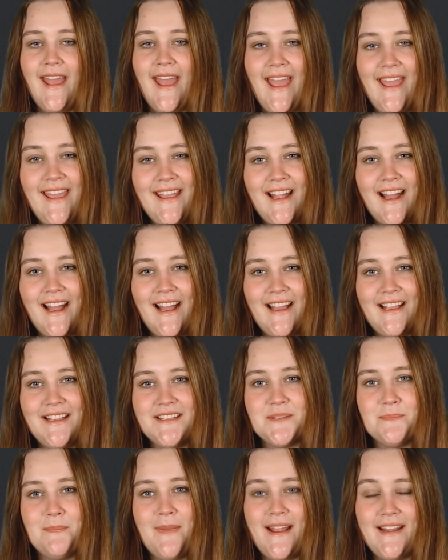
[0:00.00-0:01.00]
Hey
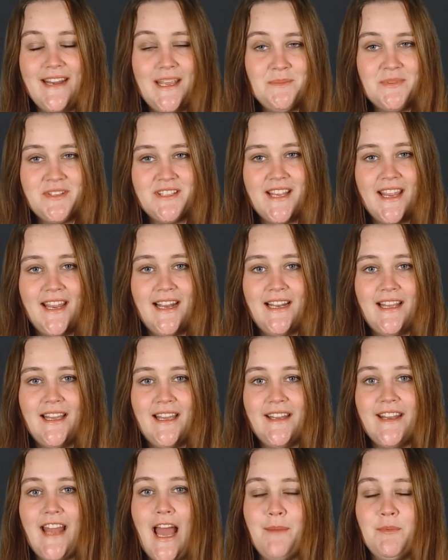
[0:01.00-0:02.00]
guys, my name's Taylor
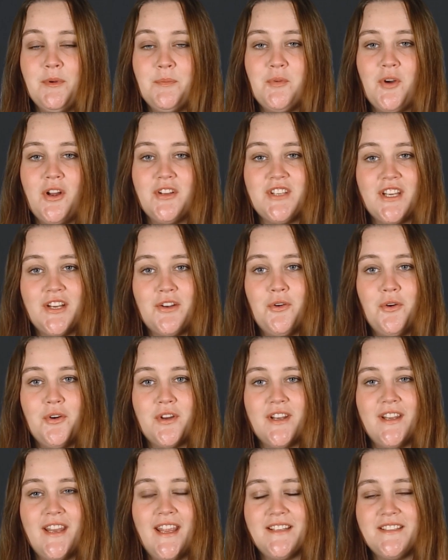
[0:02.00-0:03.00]
and I'm a project
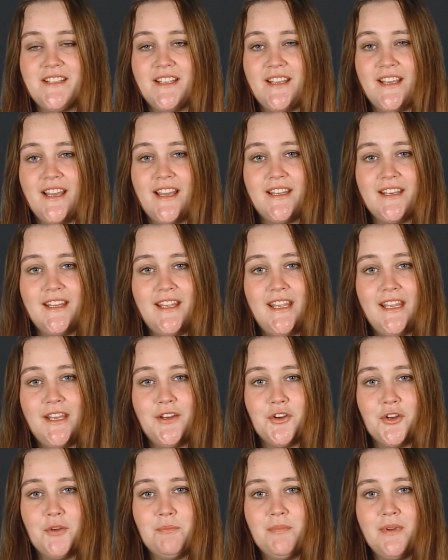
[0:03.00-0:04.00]
coordinator here at Key
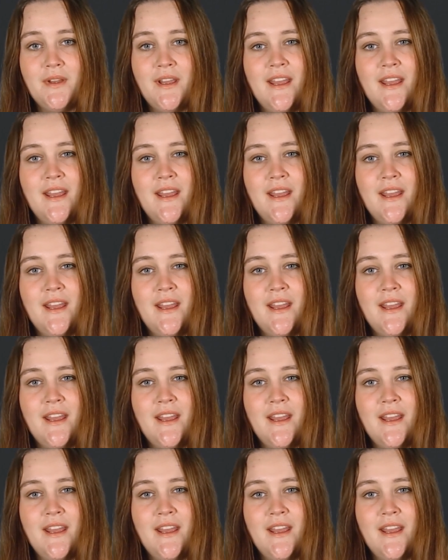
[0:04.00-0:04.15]
Group.